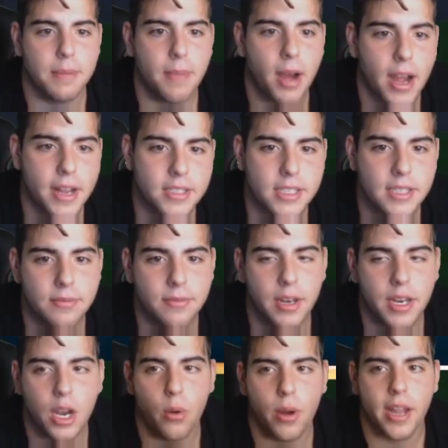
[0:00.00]
My Team
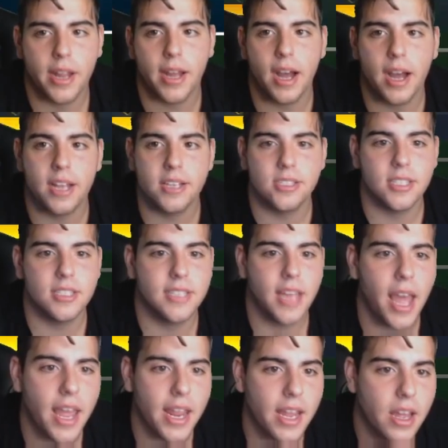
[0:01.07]
video and guys
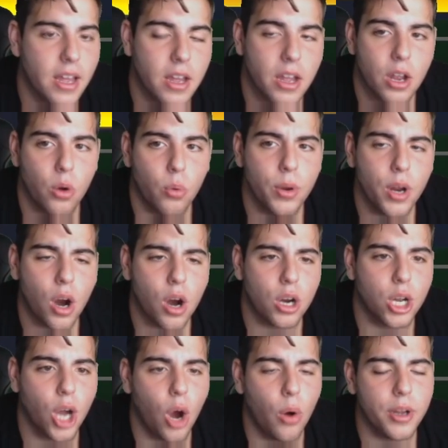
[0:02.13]
today we are
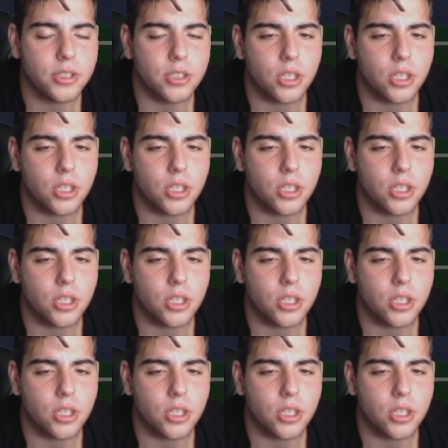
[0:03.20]
going to